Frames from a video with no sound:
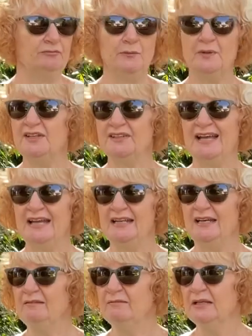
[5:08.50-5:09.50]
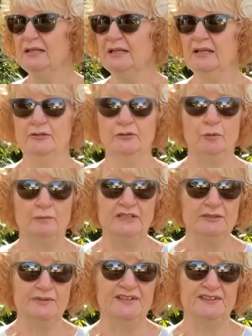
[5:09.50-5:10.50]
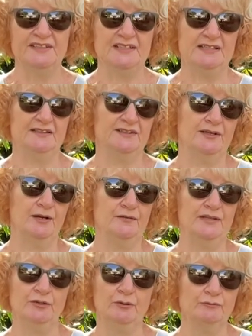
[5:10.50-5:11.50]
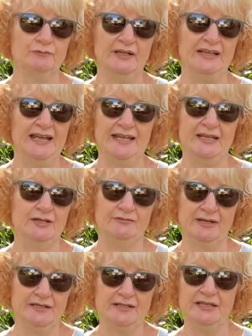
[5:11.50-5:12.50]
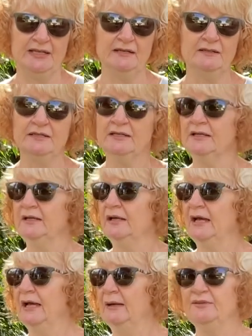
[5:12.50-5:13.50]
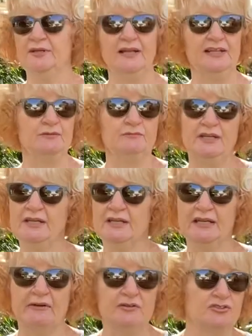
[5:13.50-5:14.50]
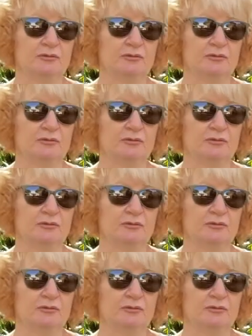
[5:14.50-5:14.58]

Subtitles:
weeks later, not one to be seen. So they're not really hanging around here. So it hasn't really encouraged them